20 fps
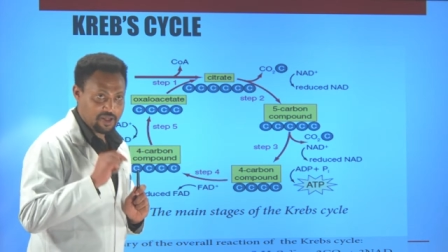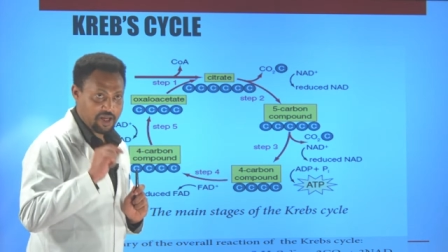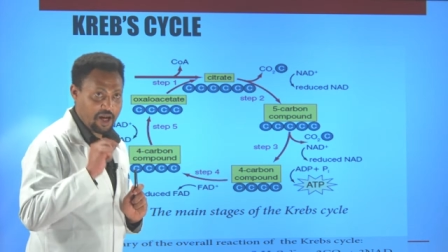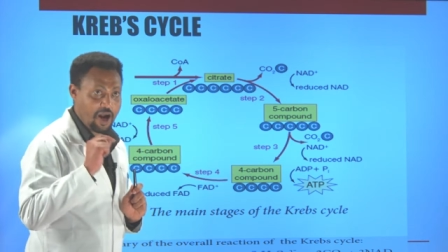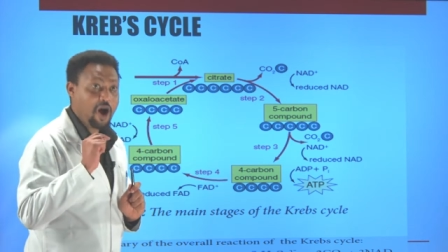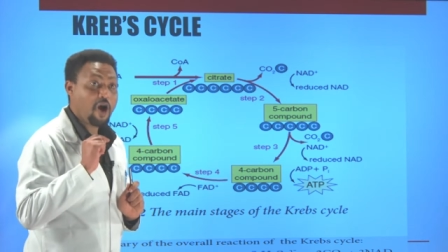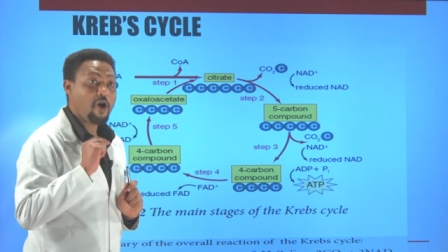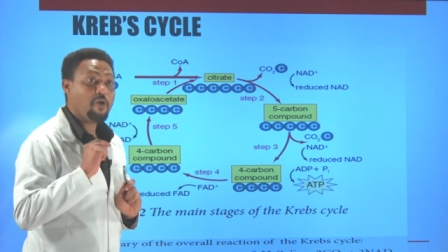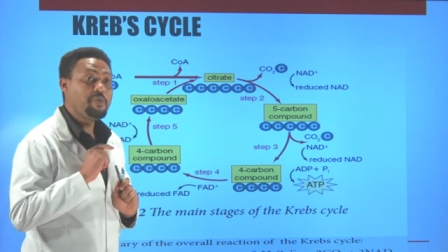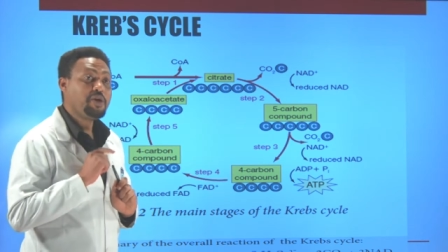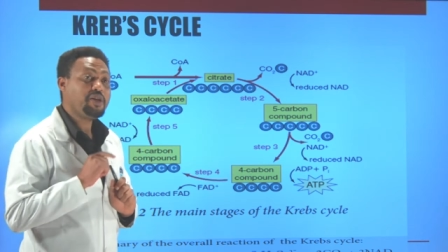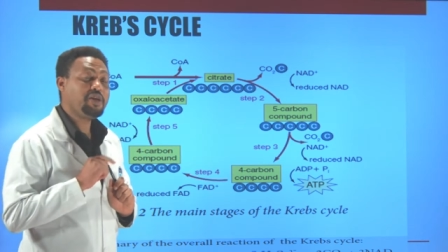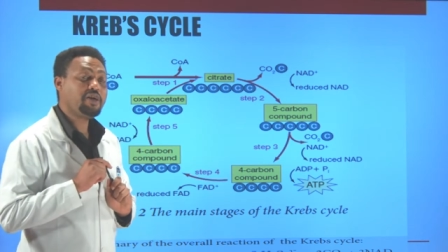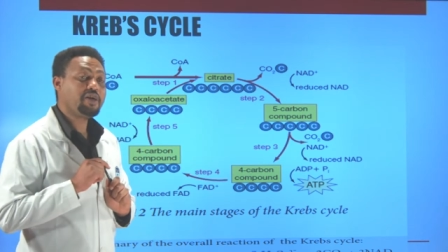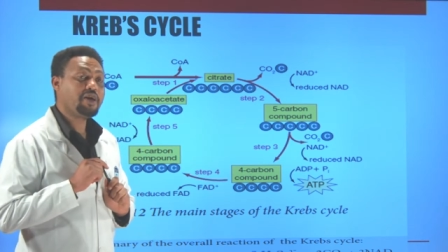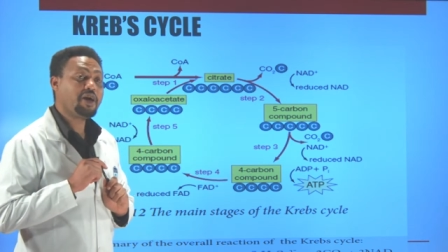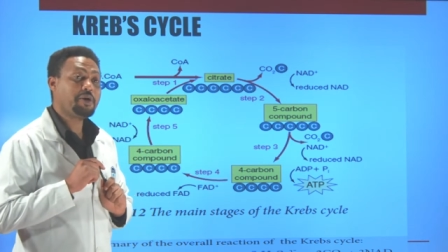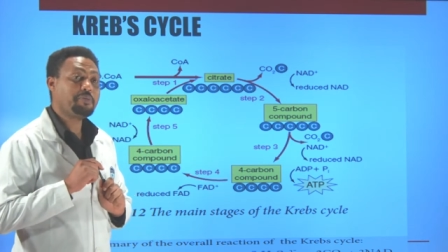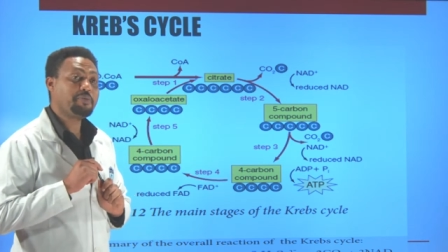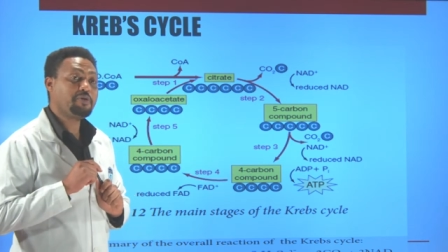How many
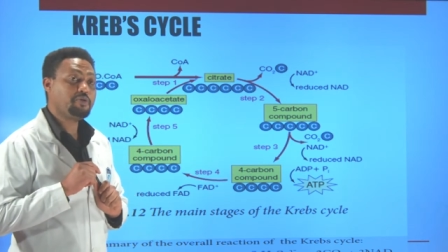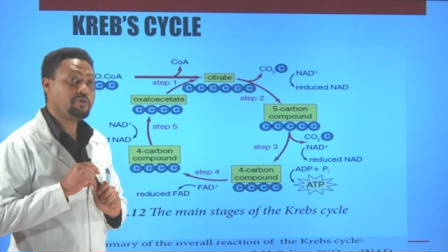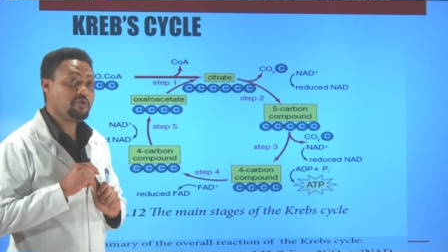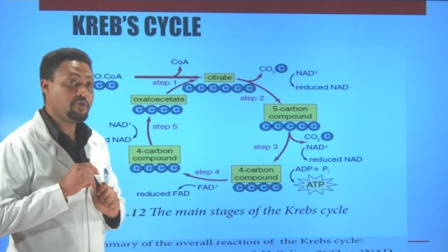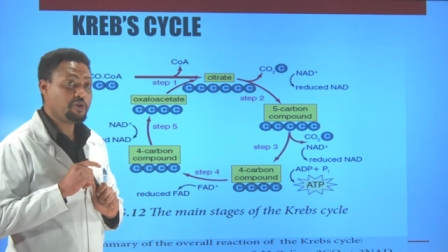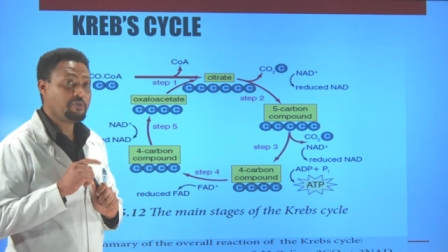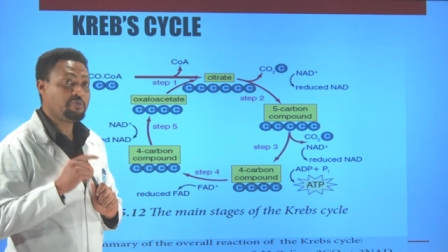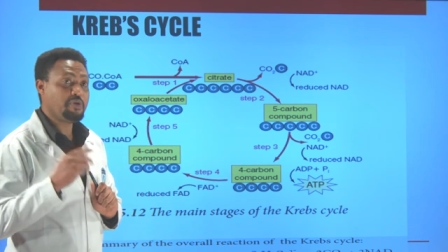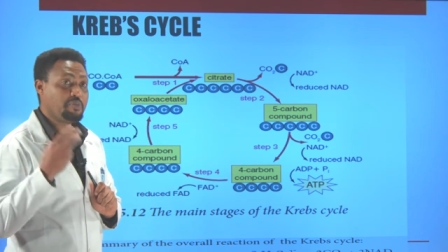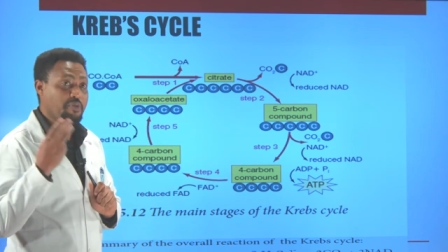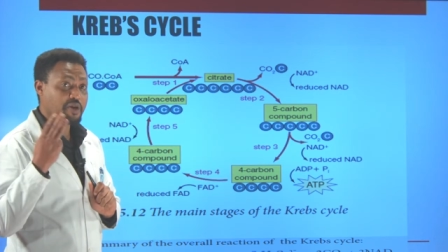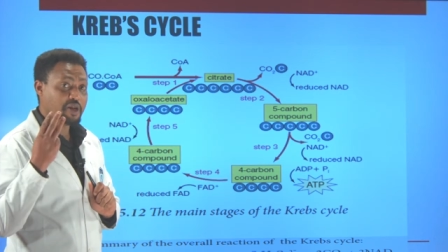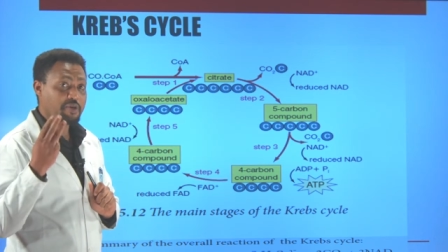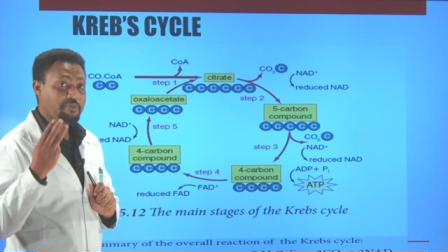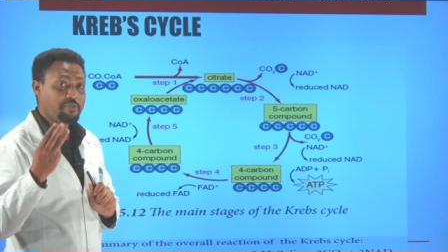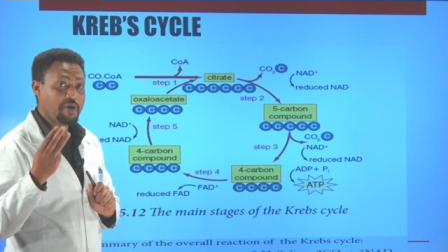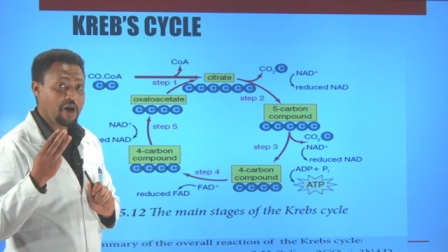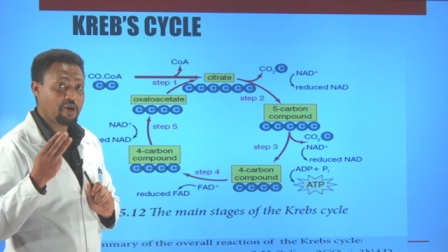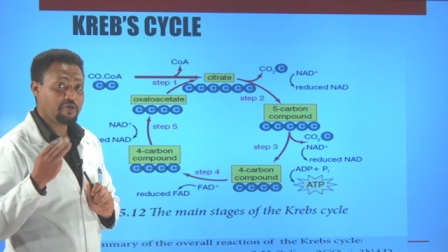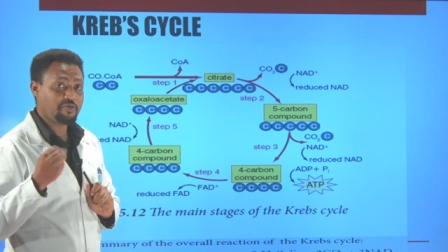carbon do you remember in
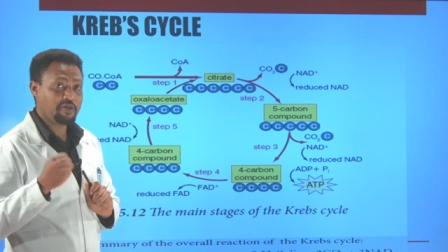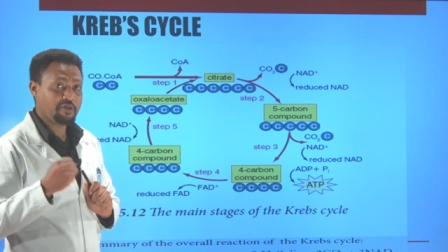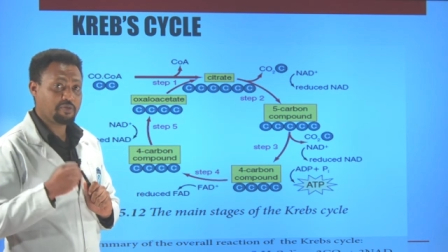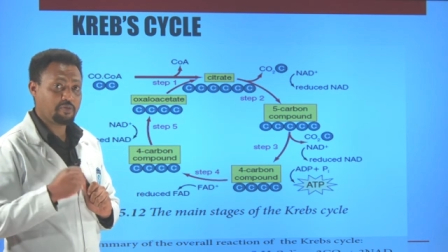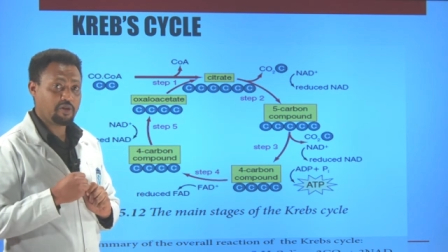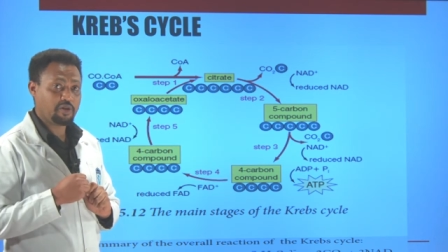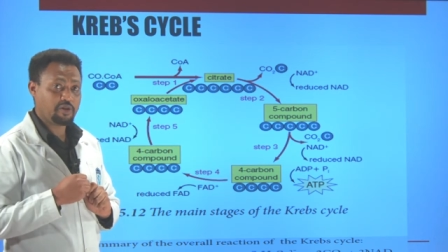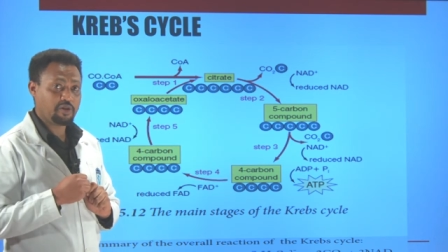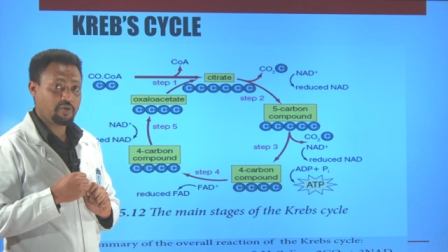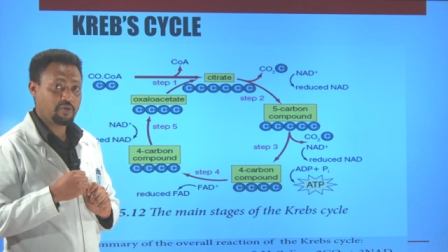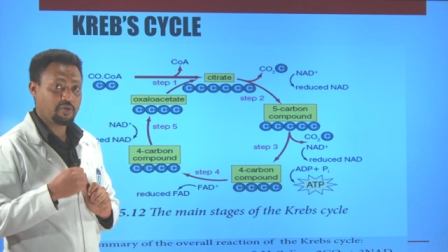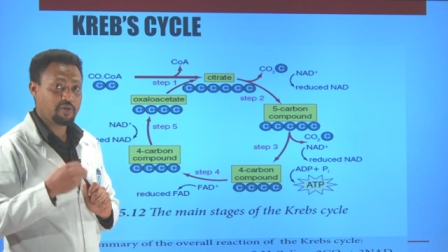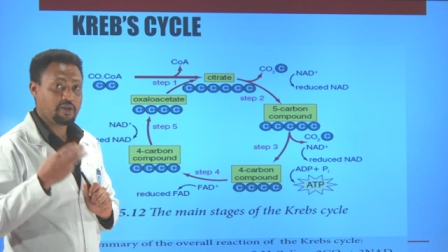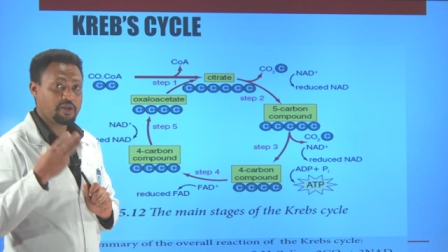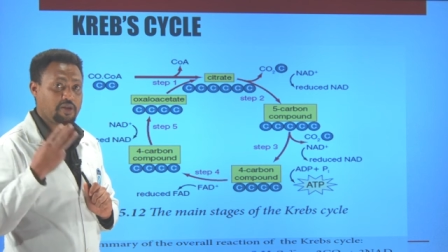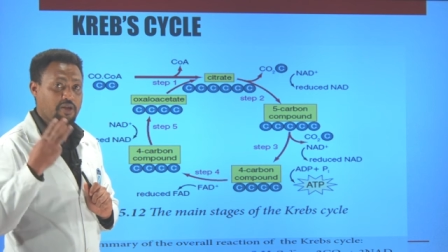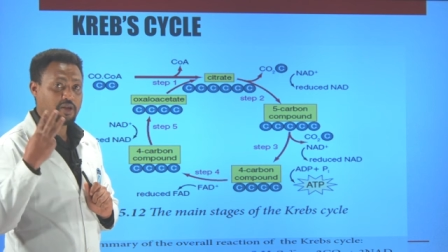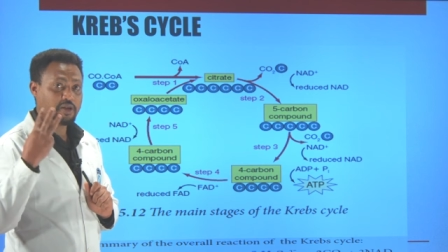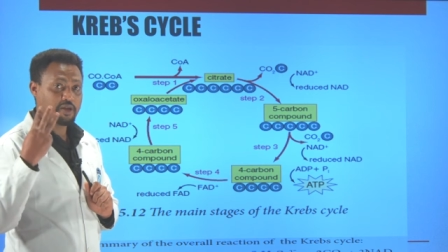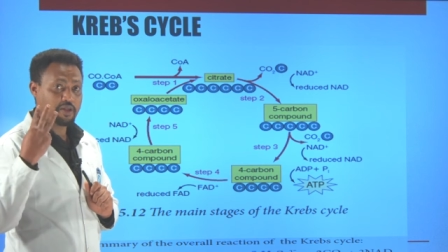pyruvate molecule?
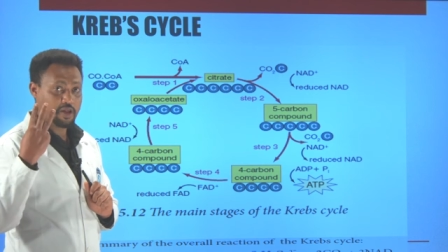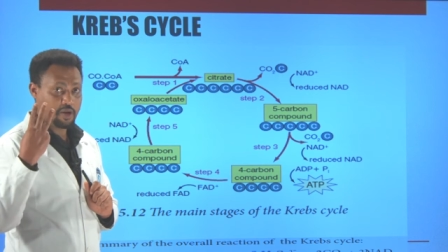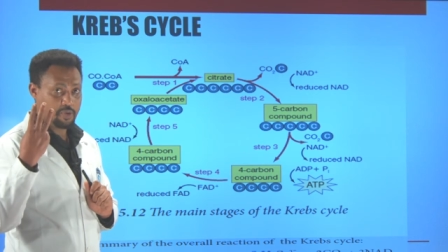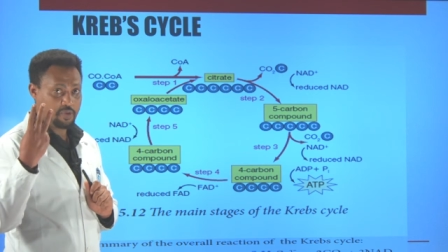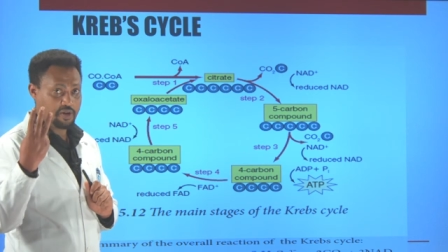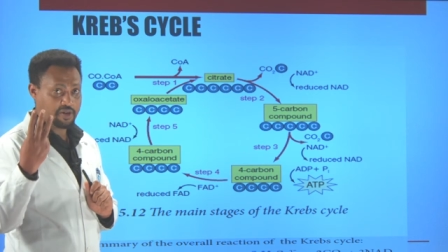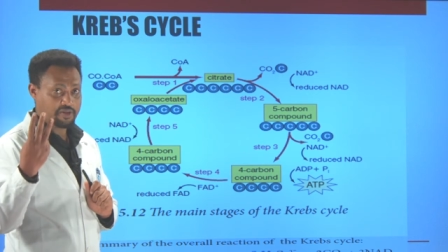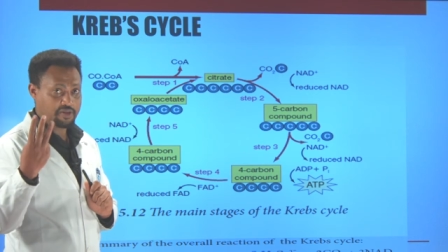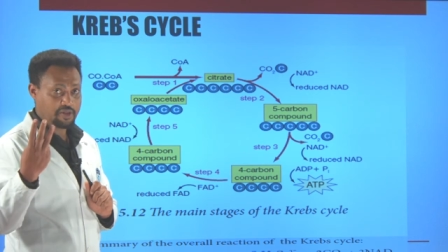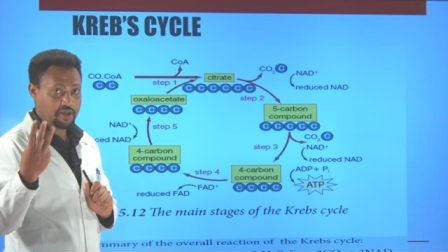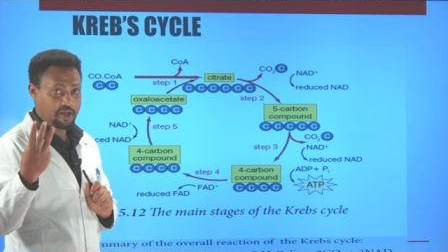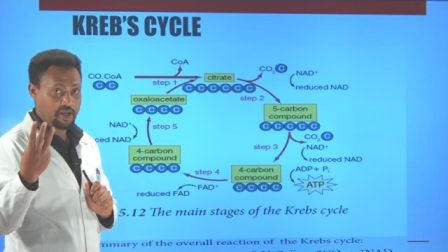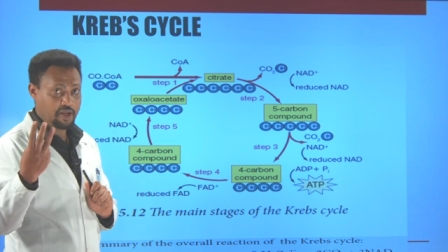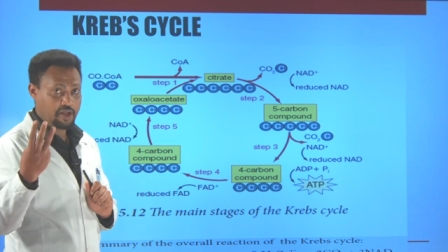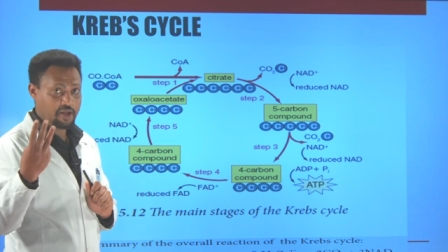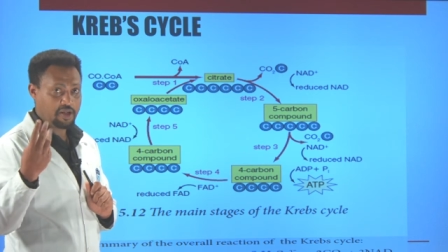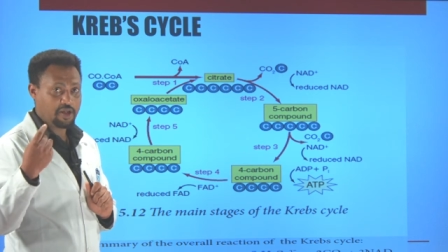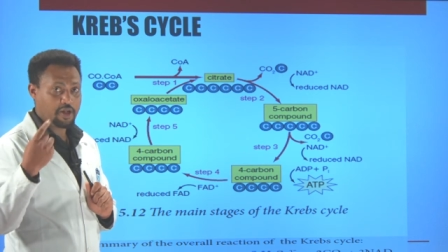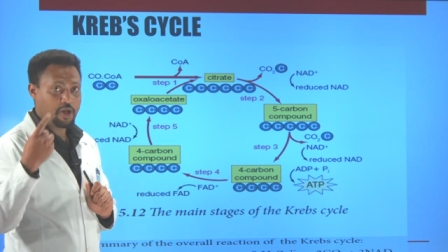There were 3.